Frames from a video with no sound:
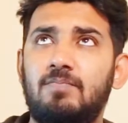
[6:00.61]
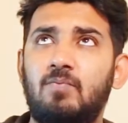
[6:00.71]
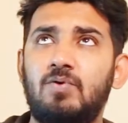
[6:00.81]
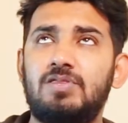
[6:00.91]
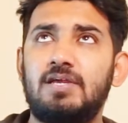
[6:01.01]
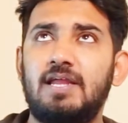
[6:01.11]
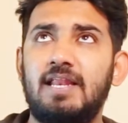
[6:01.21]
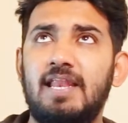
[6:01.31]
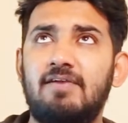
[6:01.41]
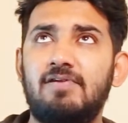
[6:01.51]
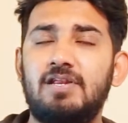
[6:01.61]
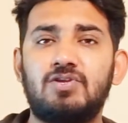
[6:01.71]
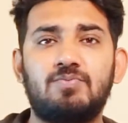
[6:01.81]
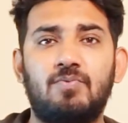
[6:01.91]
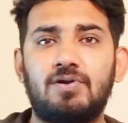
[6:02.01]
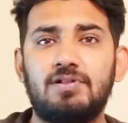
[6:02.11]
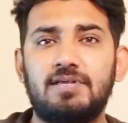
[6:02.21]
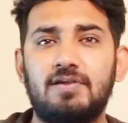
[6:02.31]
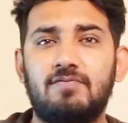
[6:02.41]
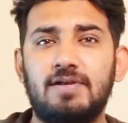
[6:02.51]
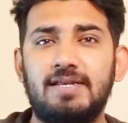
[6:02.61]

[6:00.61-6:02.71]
but with the 11 inch model they have